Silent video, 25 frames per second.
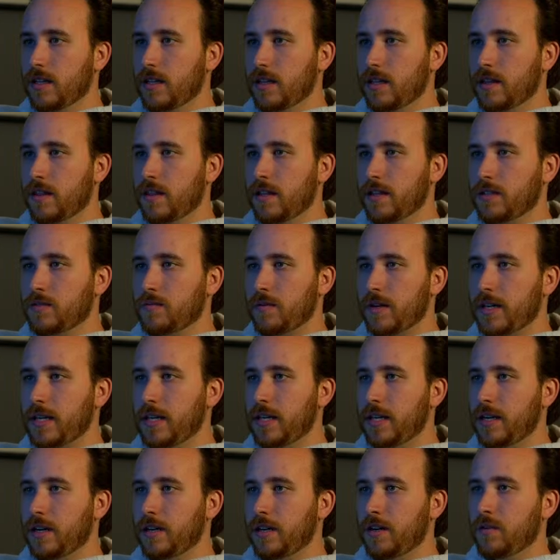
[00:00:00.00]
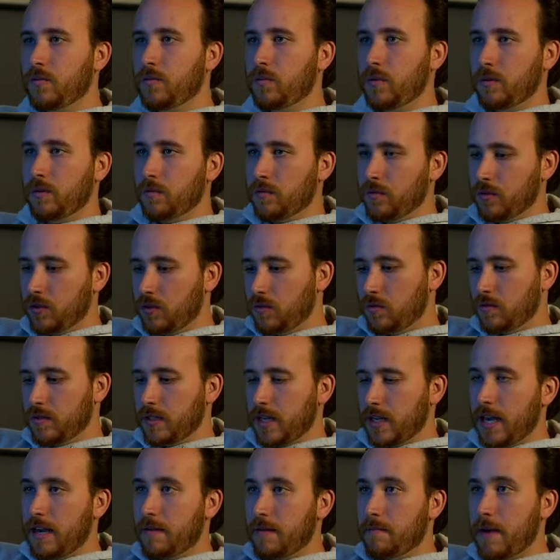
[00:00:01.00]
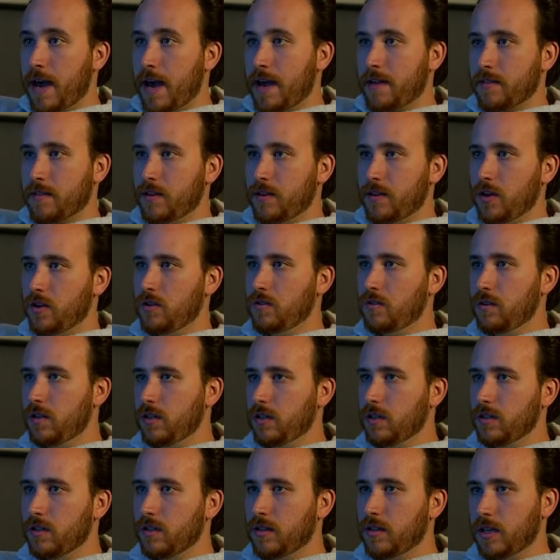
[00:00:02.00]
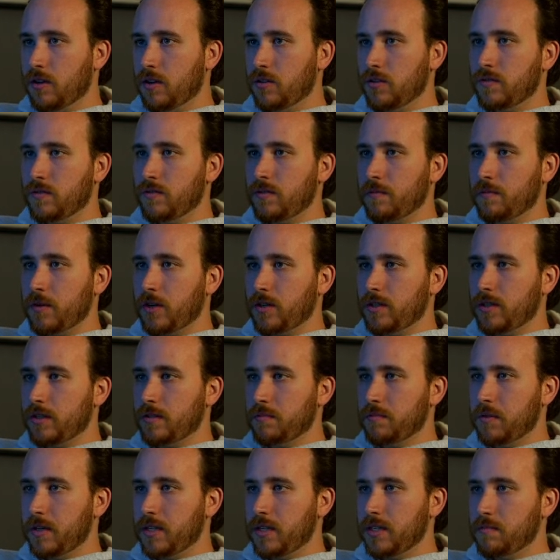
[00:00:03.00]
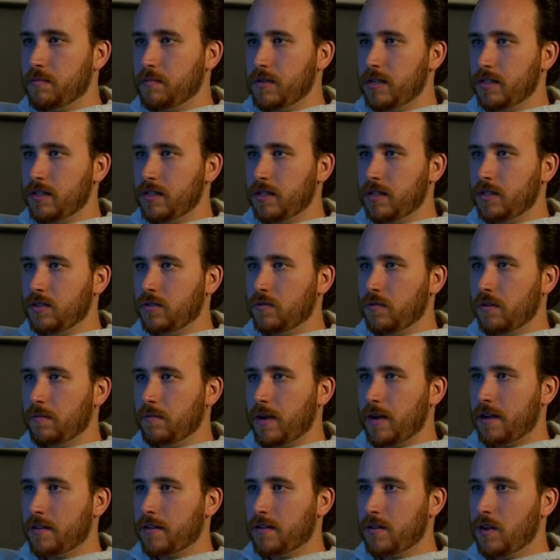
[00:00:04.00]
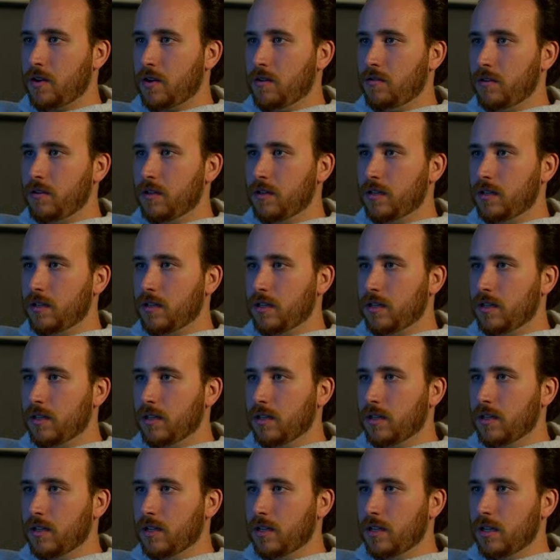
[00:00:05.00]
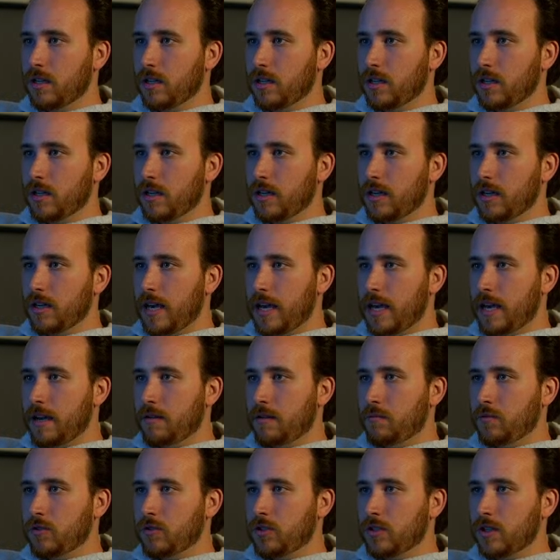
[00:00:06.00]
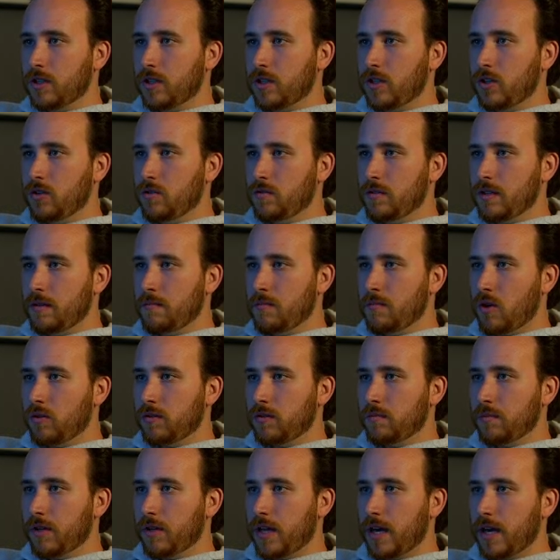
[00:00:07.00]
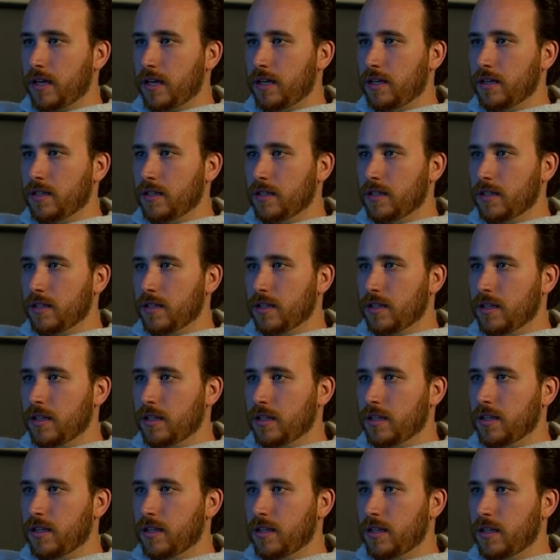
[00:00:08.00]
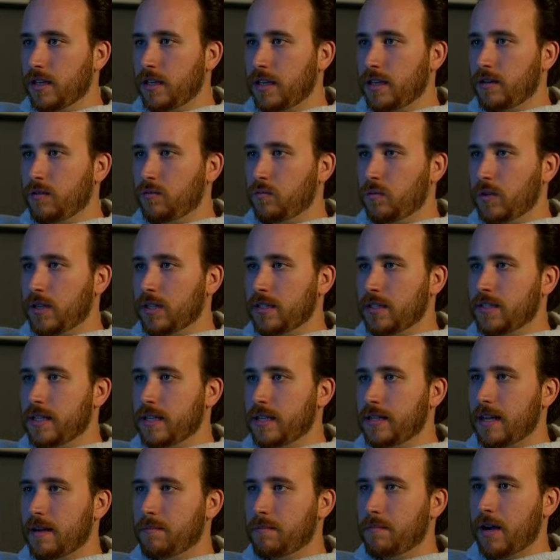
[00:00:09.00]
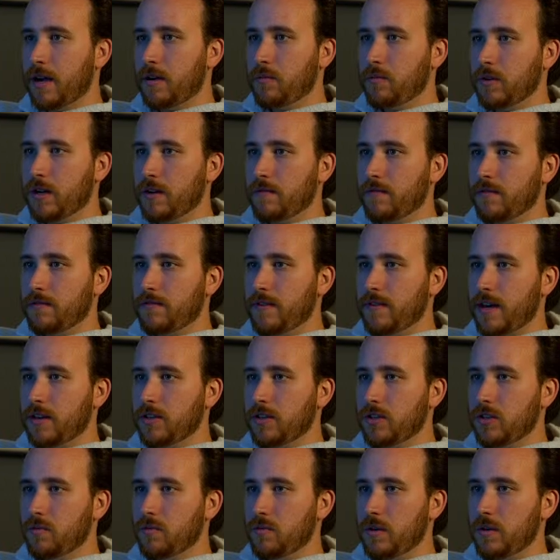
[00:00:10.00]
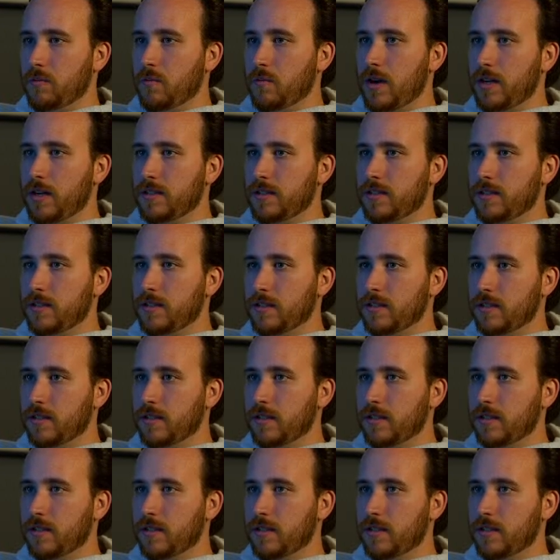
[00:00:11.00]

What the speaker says: This right here, we will use a math node that goes from our displacement into our math node. And we're just going to use a multiply. And we could set that by whatever value we want.